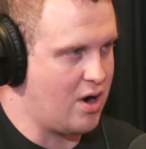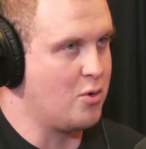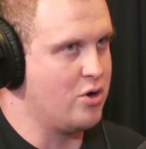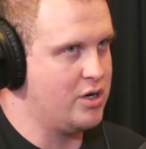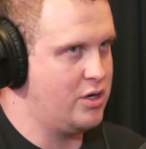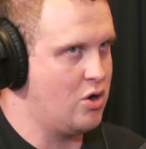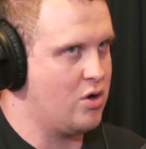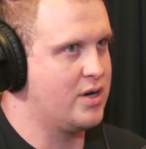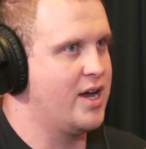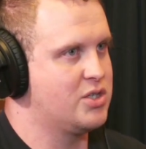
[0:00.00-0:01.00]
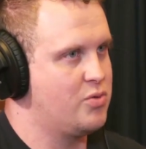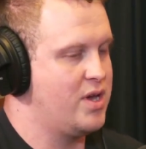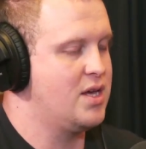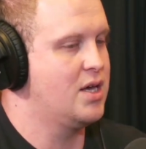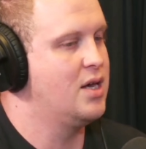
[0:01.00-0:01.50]
I'm going to New York next
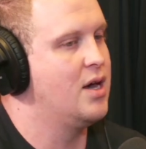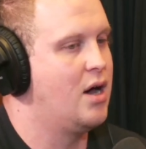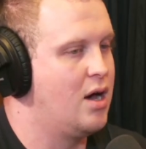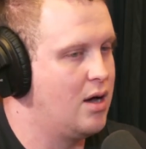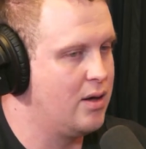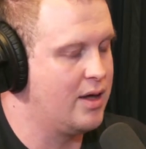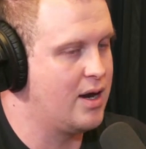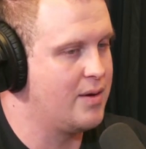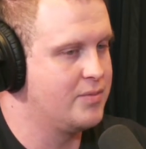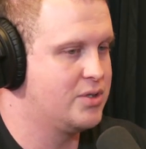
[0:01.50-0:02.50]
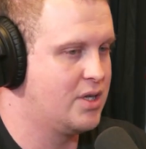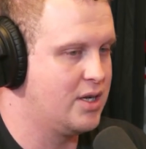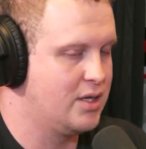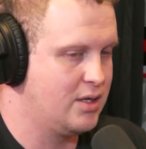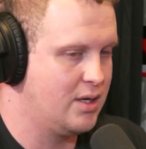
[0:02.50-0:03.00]
week. And I'm
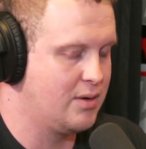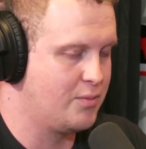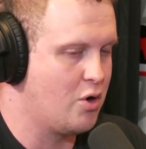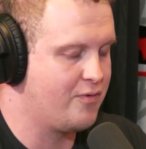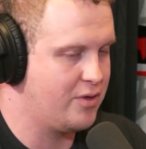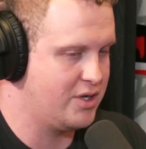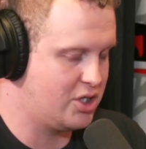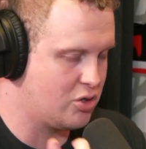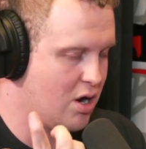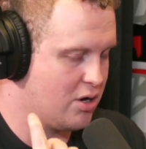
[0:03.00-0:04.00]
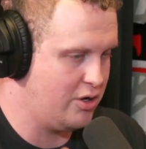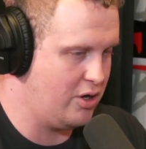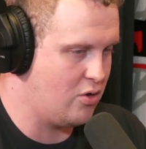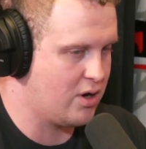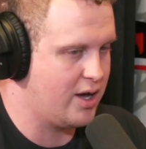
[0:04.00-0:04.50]
going for this Stronger New
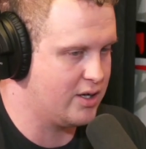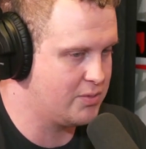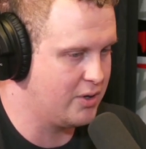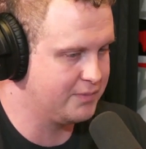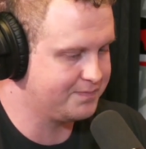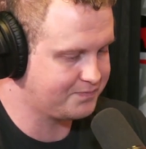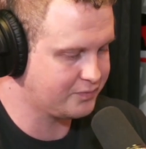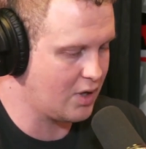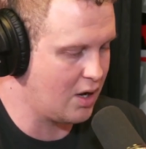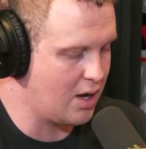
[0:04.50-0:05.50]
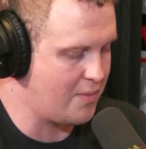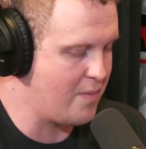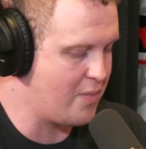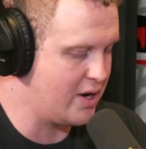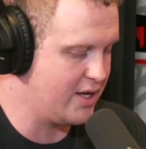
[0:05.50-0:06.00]
York Expo. My
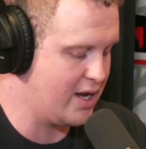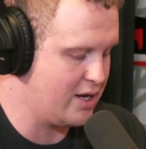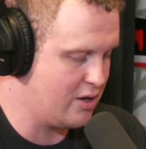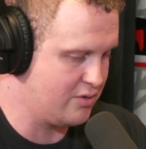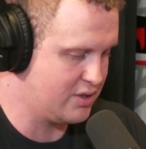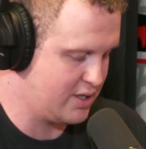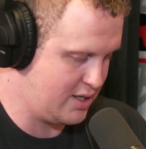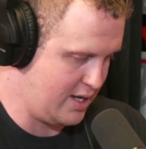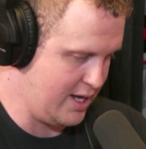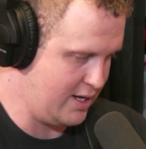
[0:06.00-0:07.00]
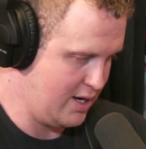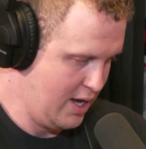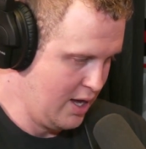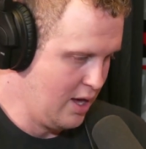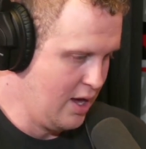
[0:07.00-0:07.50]
buddy Kenny owns it. And
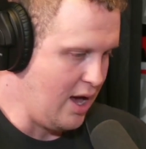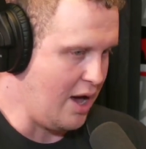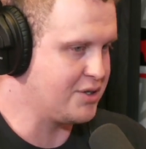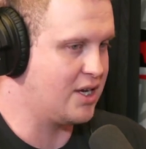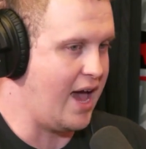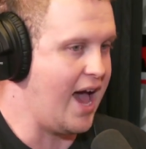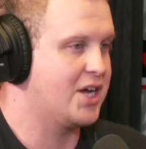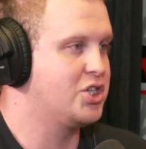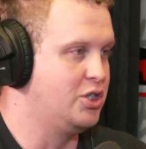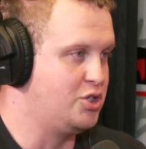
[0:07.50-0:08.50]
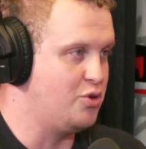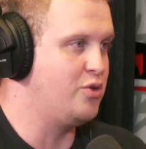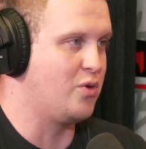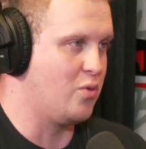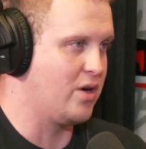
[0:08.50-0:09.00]
I was going to actually do
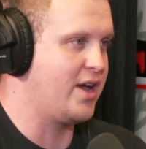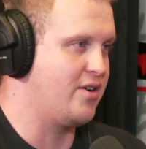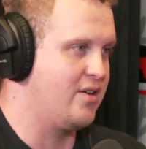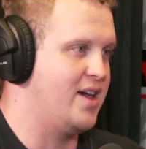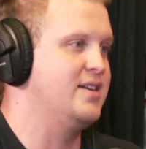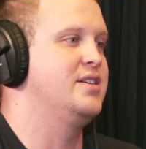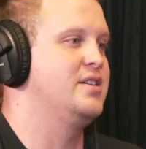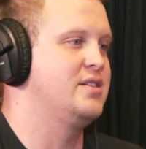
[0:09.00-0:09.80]
their workout classes.